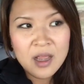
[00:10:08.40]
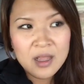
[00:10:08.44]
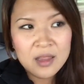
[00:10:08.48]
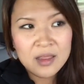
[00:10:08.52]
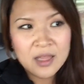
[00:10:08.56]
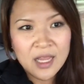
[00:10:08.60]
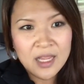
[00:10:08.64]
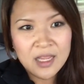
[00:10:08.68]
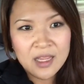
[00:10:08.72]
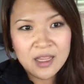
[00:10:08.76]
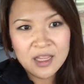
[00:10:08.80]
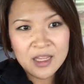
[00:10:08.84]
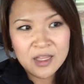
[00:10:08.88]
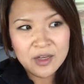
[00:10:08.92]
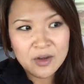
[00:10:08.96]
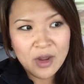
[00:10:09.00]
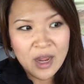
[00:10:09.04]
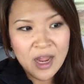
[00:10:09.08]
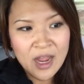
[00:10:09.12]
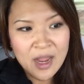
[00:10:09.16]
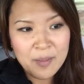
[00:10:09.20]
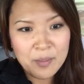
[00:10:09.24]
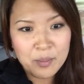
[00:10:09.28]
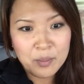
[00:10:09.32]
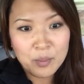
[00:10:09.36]
Like, you know,
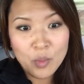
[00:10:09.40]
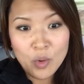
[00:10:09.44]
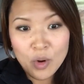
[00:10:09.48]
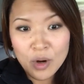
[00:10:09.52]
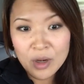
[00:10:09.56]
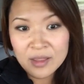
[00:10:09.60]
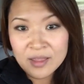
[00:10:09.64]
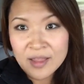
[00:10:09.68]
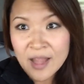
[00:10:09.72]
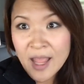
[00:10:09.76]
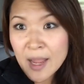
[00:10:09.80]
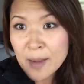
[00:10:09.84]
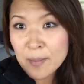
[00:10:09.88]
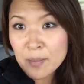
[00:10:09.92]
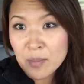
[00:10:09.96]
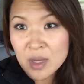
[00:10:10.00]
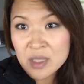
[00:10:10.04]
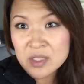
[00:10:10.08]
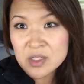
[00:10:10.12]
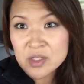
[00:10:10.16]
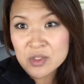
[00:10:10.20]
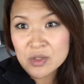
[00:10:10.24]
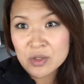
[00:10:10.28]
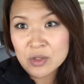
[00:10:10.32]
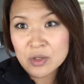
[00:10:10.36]
I have more leg
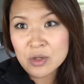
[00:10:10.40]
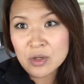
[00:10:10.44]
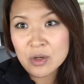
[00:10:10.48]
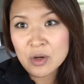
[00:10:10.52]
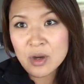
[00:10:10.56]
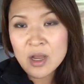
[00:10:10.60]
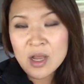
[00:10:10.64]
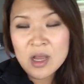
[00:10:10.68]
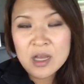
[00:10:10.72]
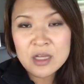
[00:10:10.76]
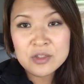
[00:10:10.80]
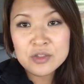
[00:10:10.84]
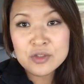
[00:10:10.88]
muscle